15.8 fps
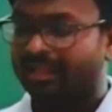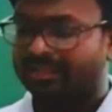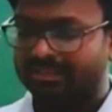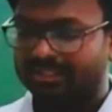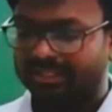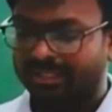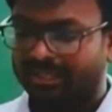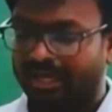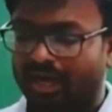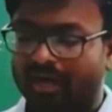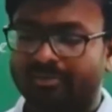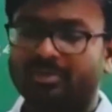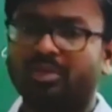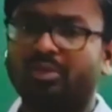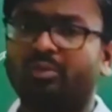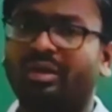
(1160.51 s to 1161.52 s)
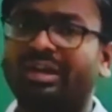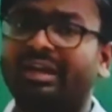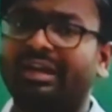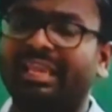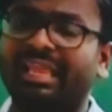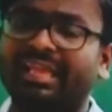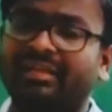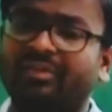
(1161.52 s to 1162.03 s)
See, option 1
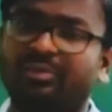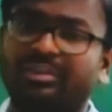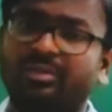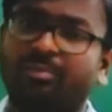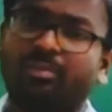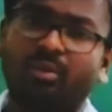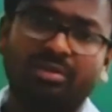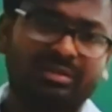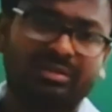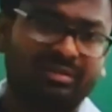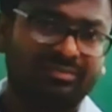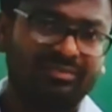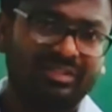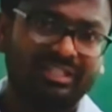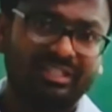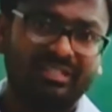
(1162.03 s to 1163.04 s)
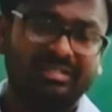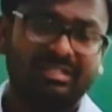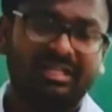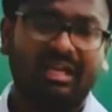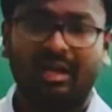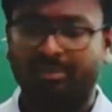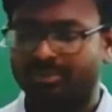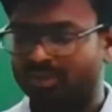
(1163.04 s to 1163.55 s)
reacts with both of these,
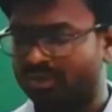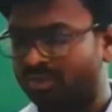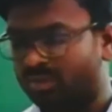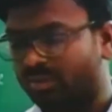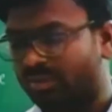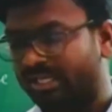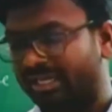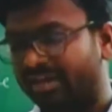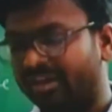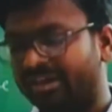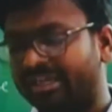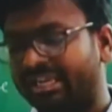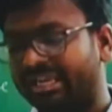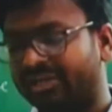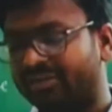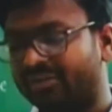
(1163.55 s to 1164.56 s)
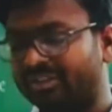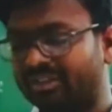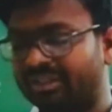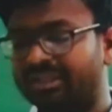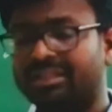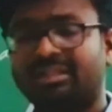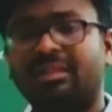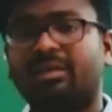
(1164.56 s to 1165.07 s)
option 2 cannot react
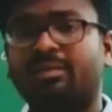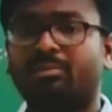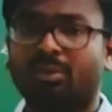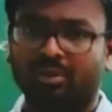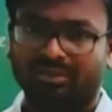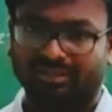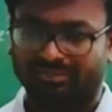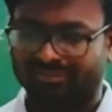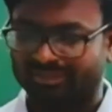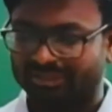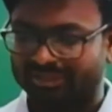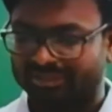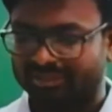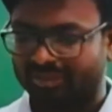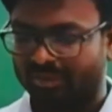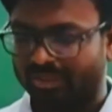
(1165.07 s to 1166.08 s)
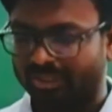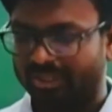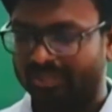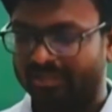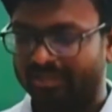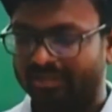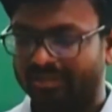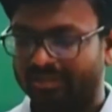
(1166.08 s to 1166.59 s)
with both of these. Okay,
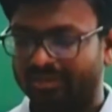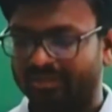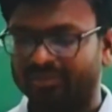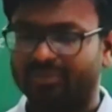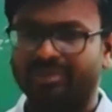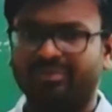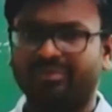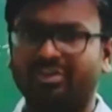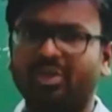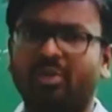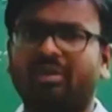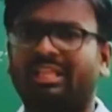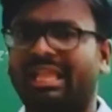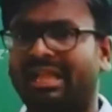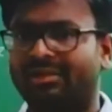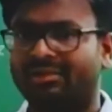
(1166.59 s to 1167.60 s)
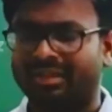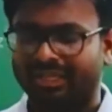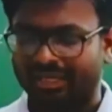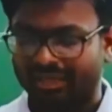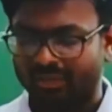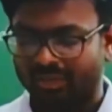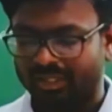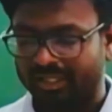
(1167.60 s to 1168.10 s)
we don't have any
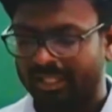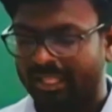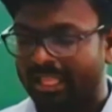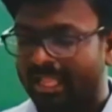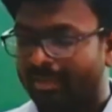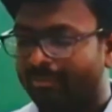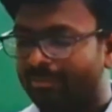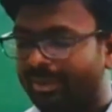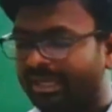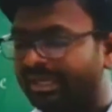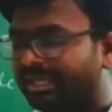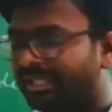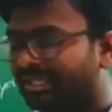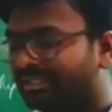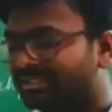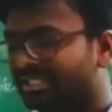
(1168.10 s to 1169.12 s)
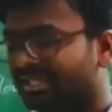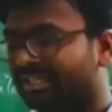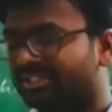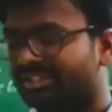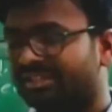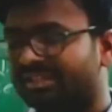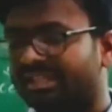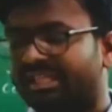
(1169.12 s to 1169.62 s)
advantage. Benedict's
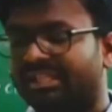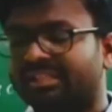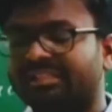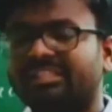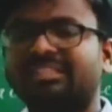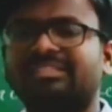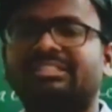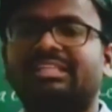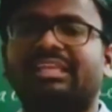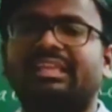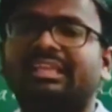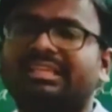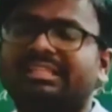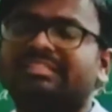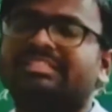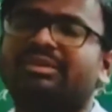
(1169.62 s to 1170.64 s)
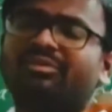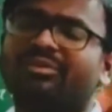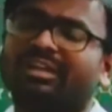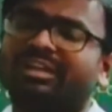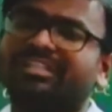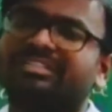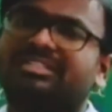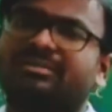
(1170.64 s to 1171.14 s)
reagent. This is
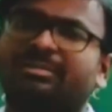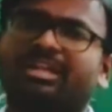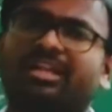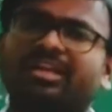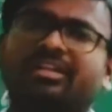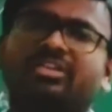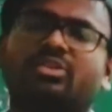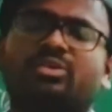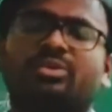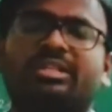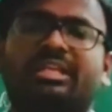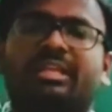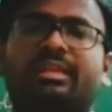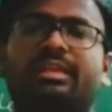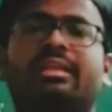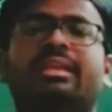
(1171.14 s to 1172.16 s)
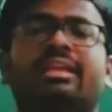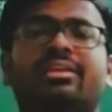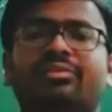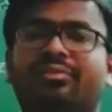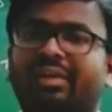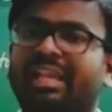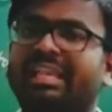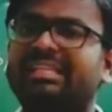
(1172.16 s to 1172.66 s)
very similar to
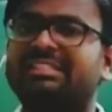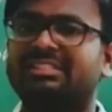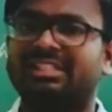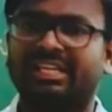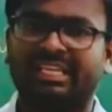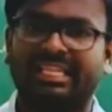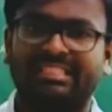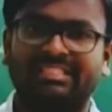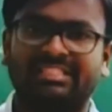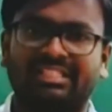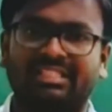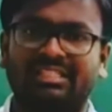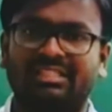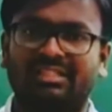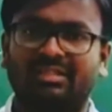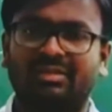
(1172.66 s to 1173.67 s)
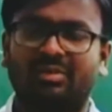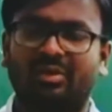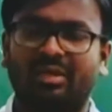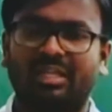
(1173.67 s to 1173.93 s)
the Felling's reagent.